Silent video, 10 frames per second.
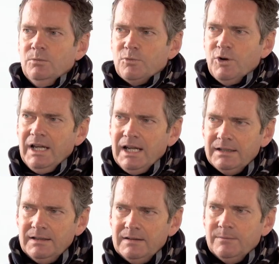and
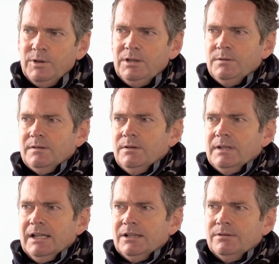bring these views
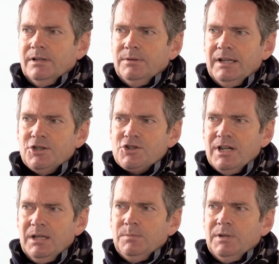together and really
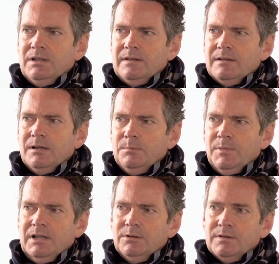shaping this
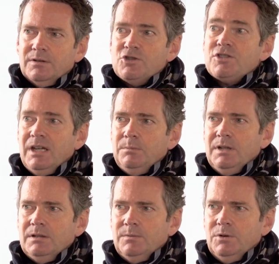company and also shaping the